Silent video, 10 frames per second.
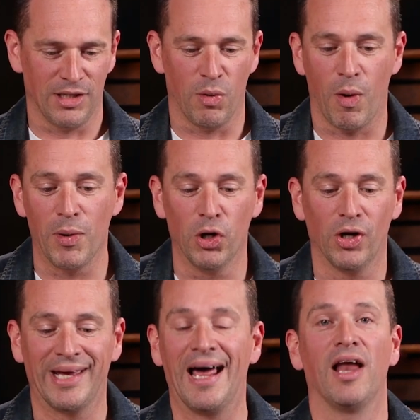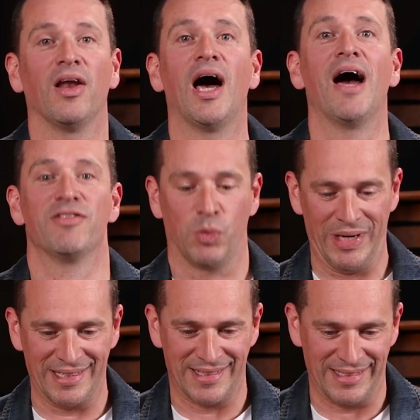You know, when we look at our lives,
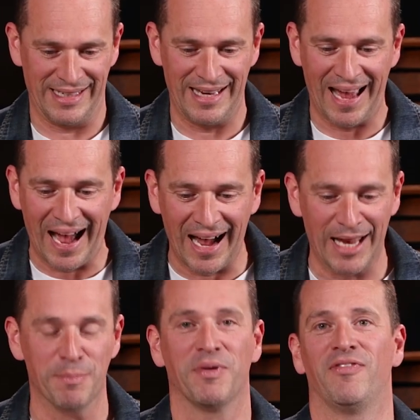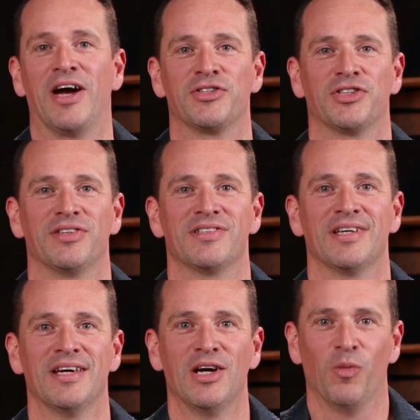we can see our imperfections.
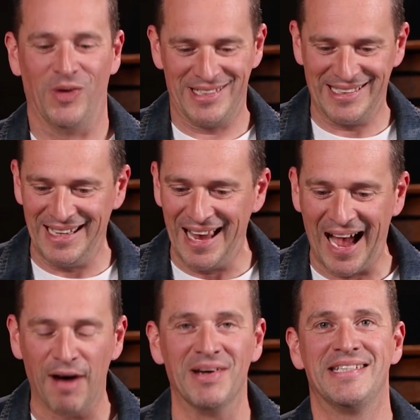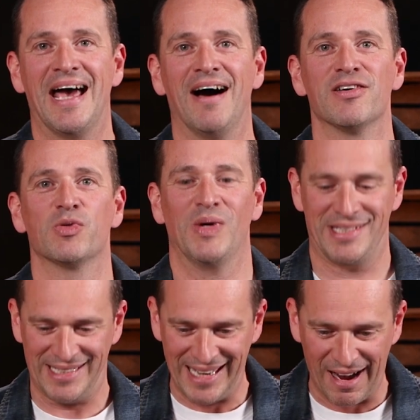We see our doubts. We
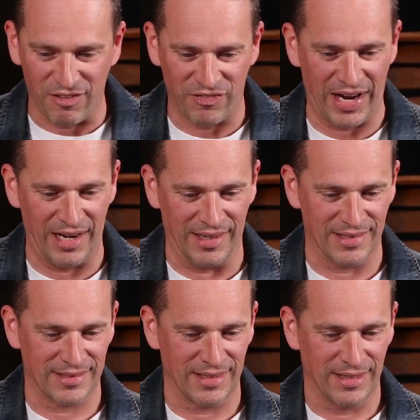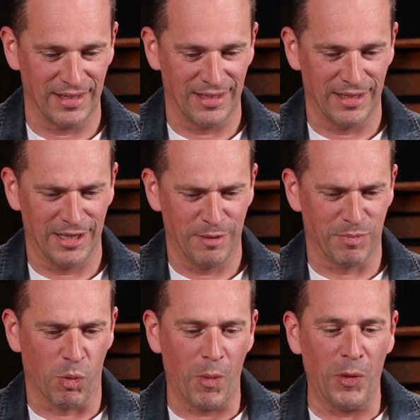see our failures.
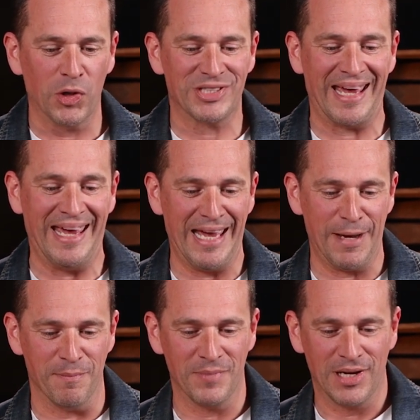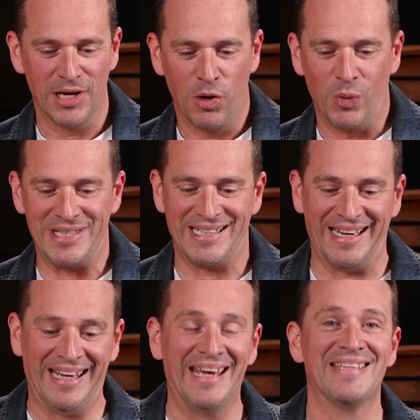But when we look to him, we see
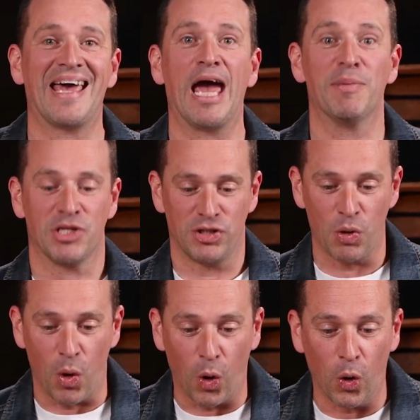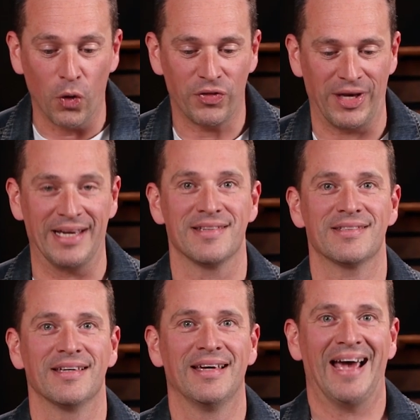that he's able to do all
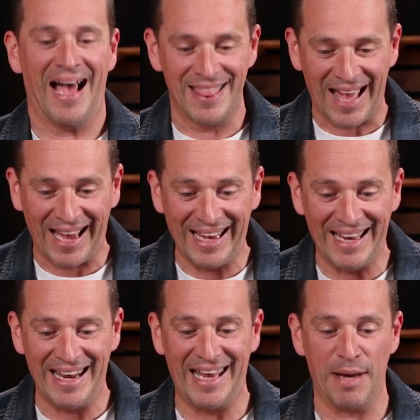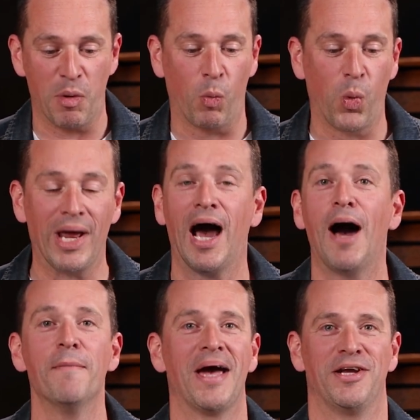things and that in him we
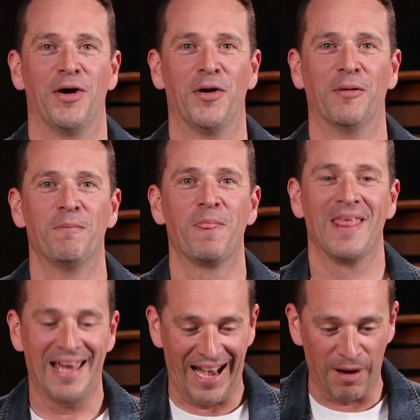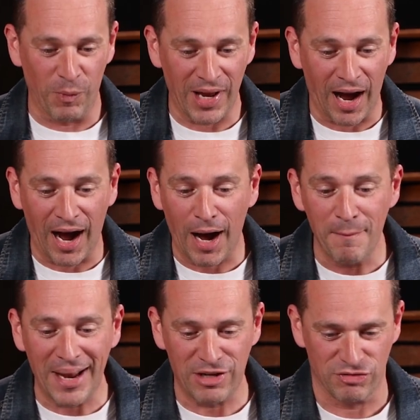are made whole and we are
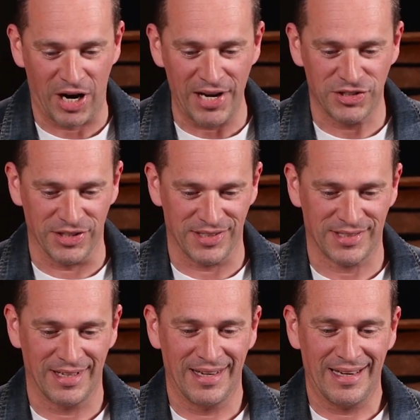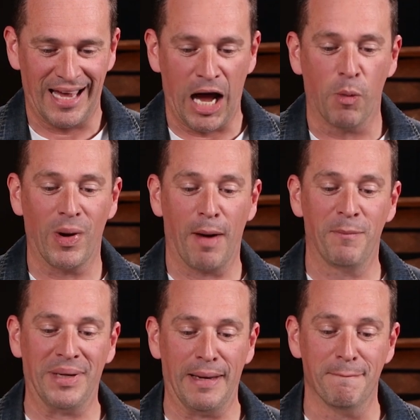made righteous and we are
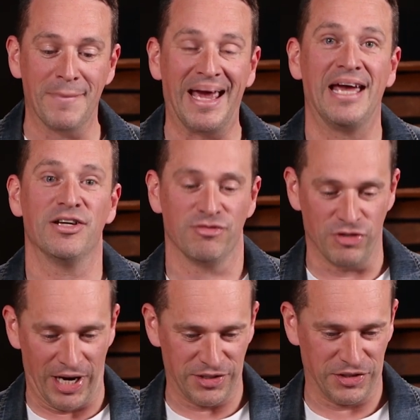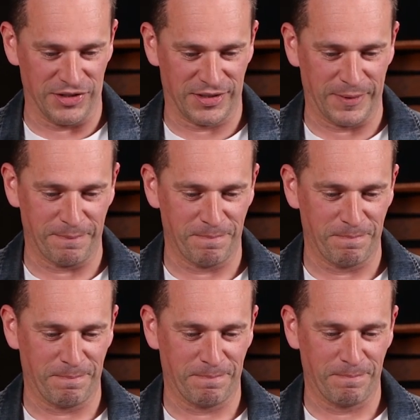being made righteous.
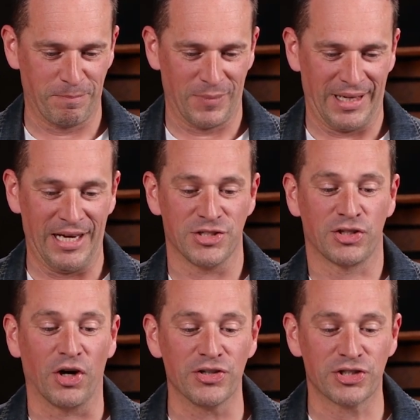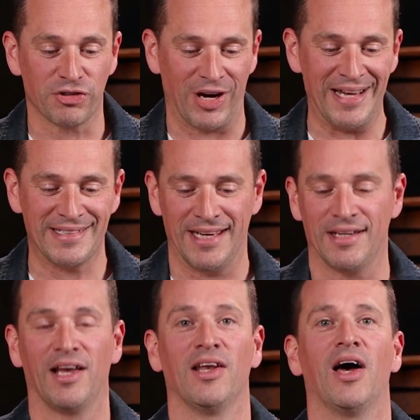It's God's grace
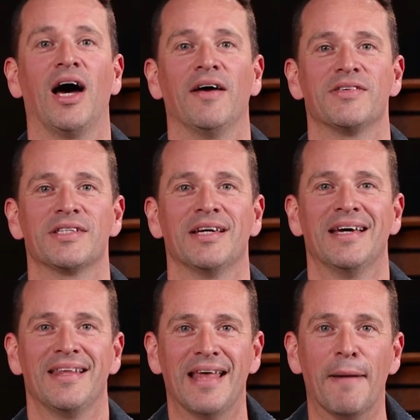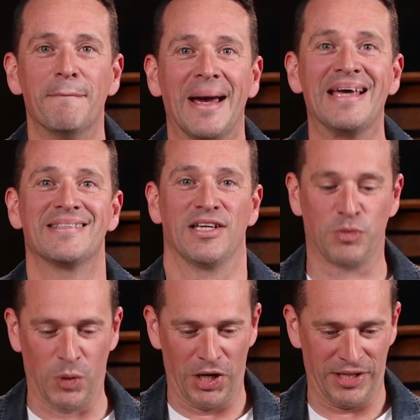in our lives that makes
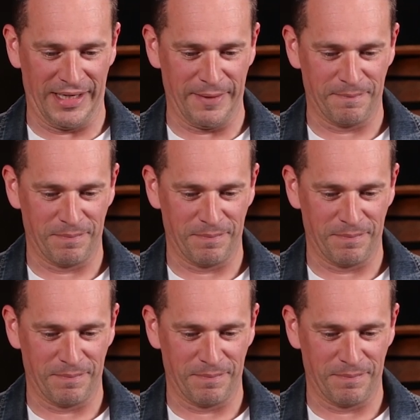us worthy.